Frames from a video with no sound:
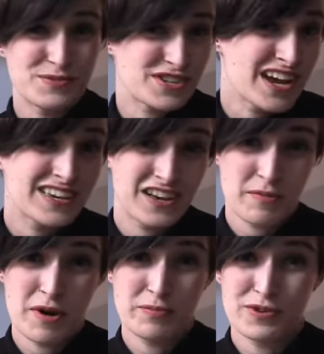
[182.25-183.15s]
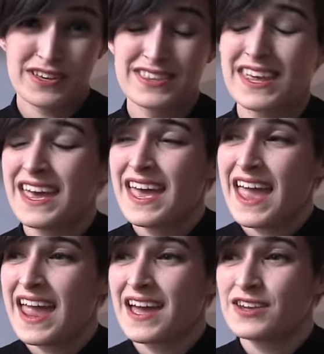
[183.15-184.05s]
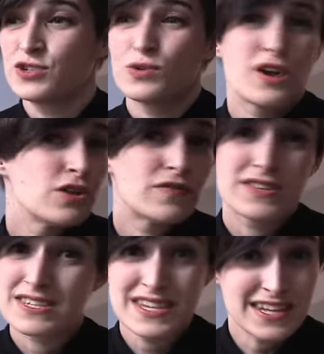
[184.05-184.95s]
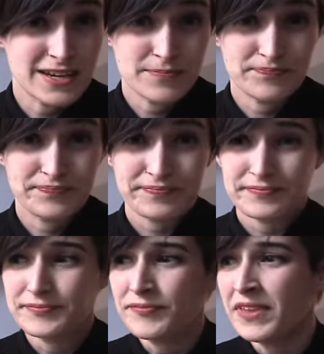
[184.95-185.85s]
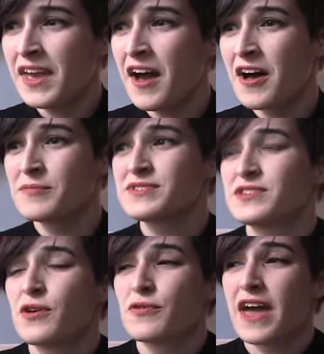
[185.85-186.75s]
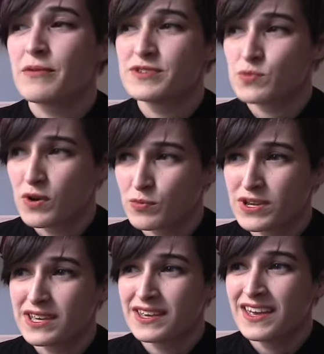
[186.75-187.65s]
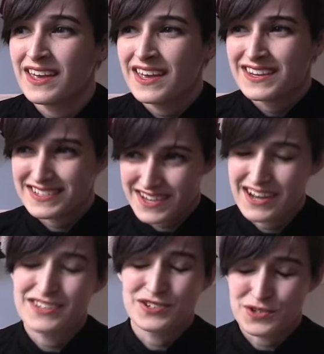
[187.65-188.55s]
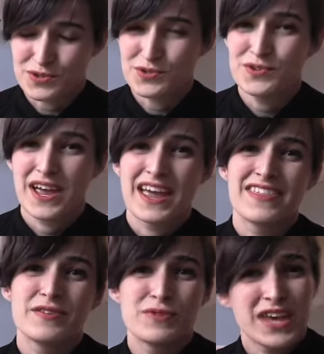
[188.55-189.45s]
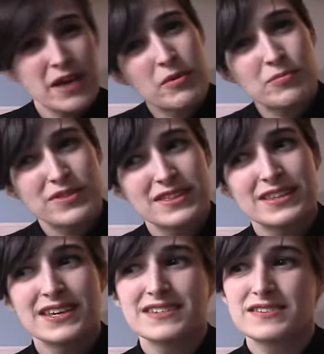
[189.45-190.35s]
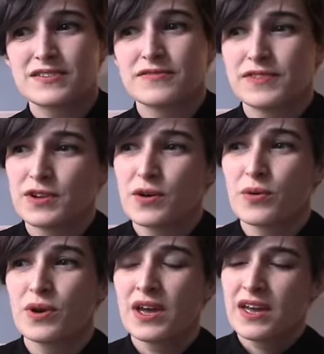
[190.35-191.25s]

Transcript: which I could come up with, and do it all over the city. Um, so that was what we decided to do, and then we came up with a list of, you know,